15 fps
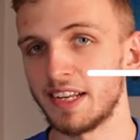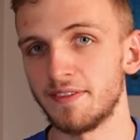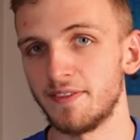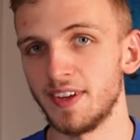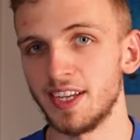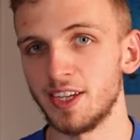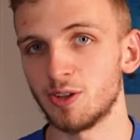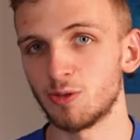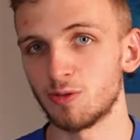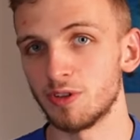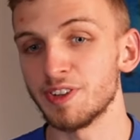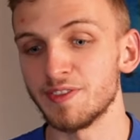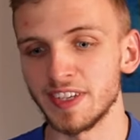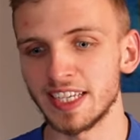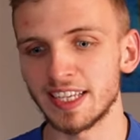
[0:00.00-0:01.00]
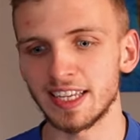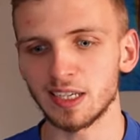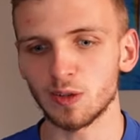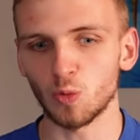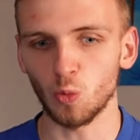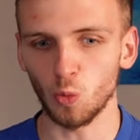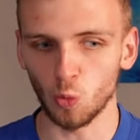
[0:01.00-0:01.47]
a video
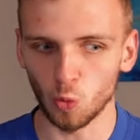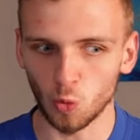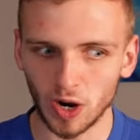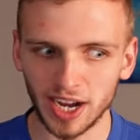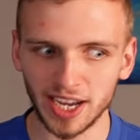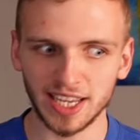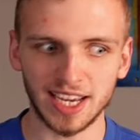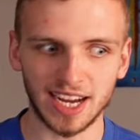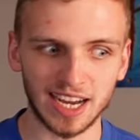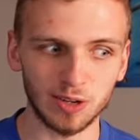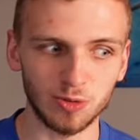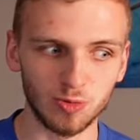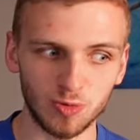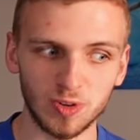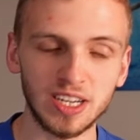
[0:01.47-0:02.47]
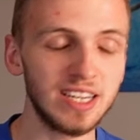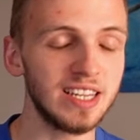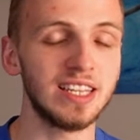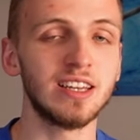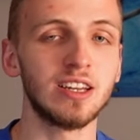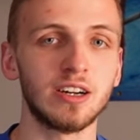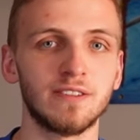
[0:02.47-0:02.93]
revealing why I
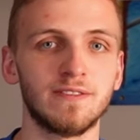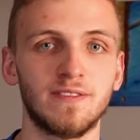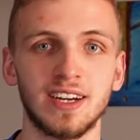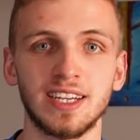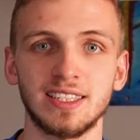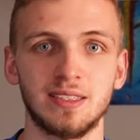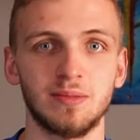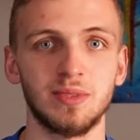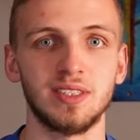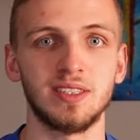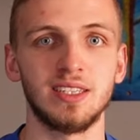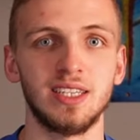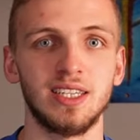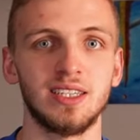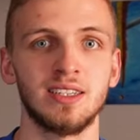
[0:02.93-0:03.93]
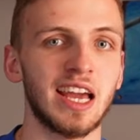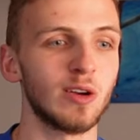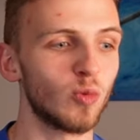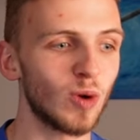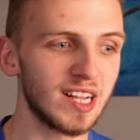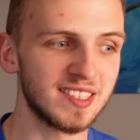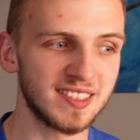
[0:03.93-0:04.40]
really love vitamin D and
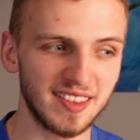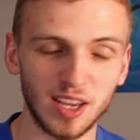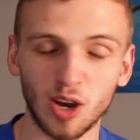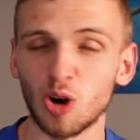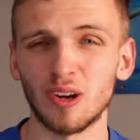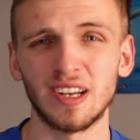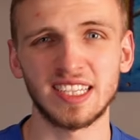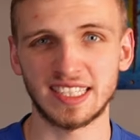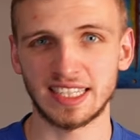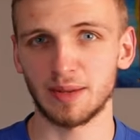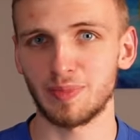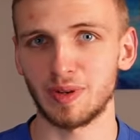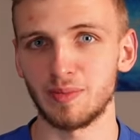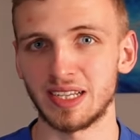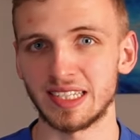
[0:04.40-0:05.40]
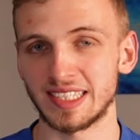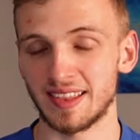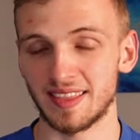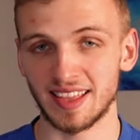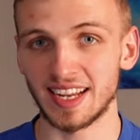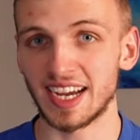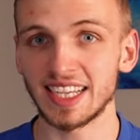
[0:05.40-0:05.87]
why it's the only supplement
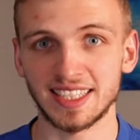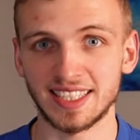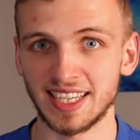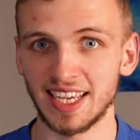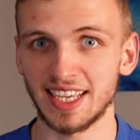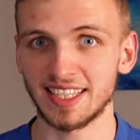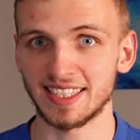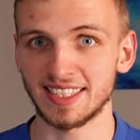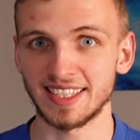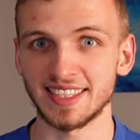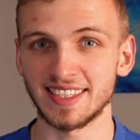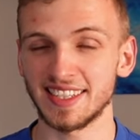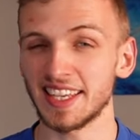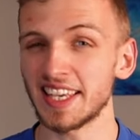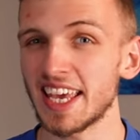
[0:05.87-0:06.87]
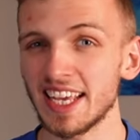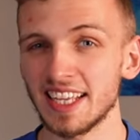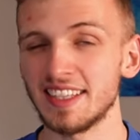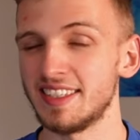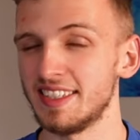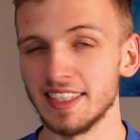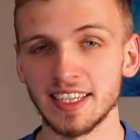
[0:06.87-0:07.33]
that I take since
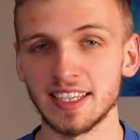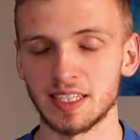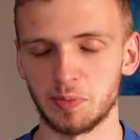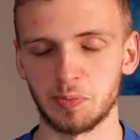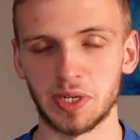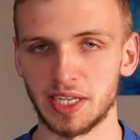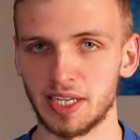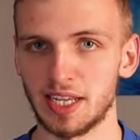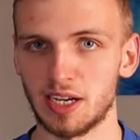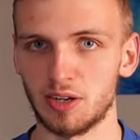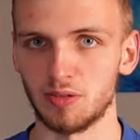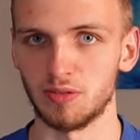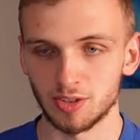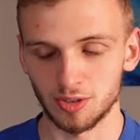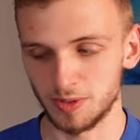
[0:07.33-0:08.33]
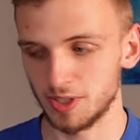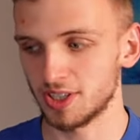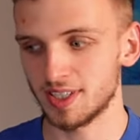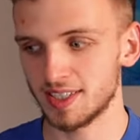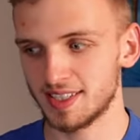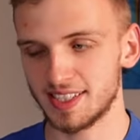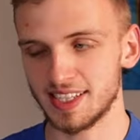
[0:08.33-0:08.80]
eight years by now. To be
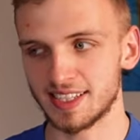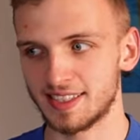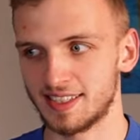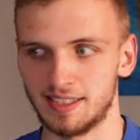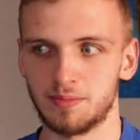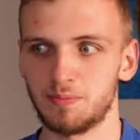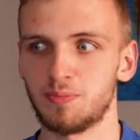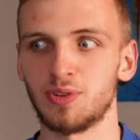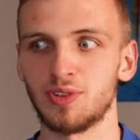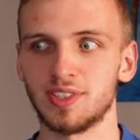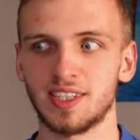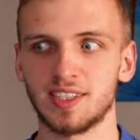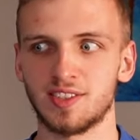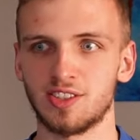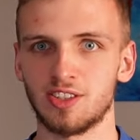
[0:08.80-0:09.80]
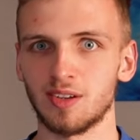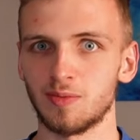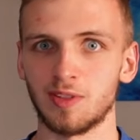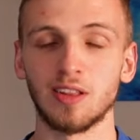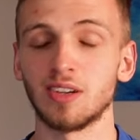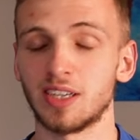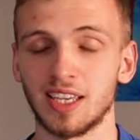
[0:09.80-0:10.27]
honest, at some point I
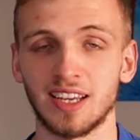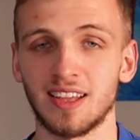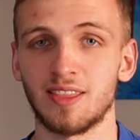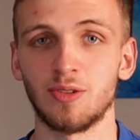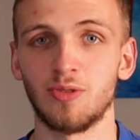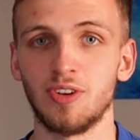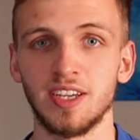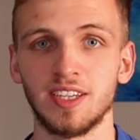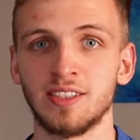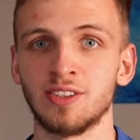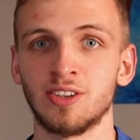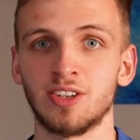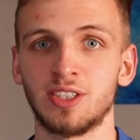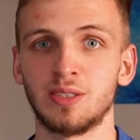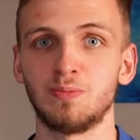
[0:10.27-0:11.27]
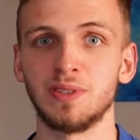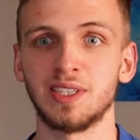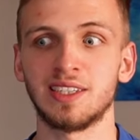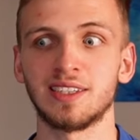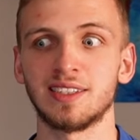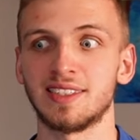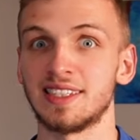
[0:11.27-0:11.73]
stopped looking at the research
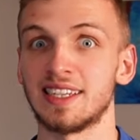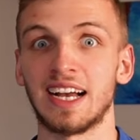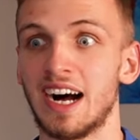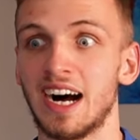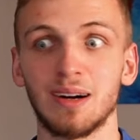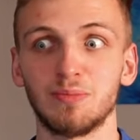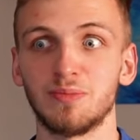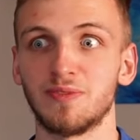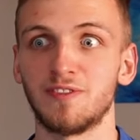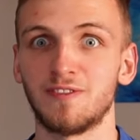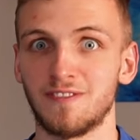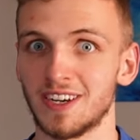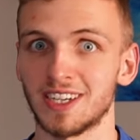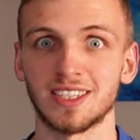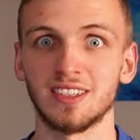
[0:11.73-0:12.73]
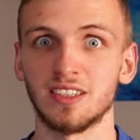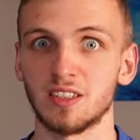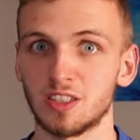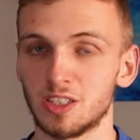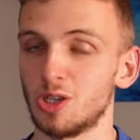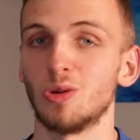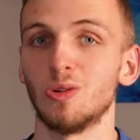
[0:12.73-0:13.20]
because I'm fucking
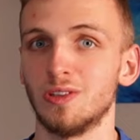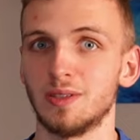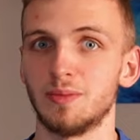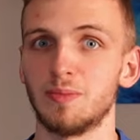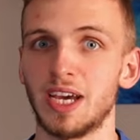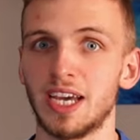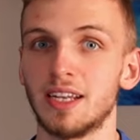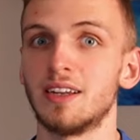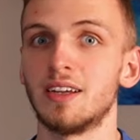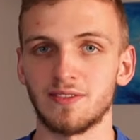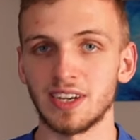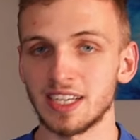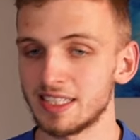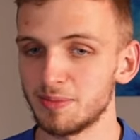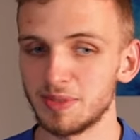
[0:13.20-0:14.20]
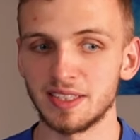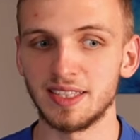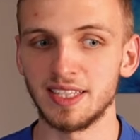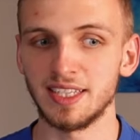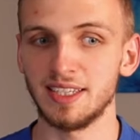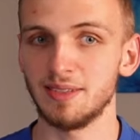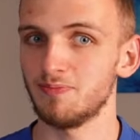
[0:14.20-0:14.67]
sold, man. Vitamin
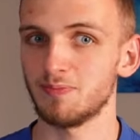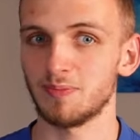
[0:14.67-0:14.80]
D,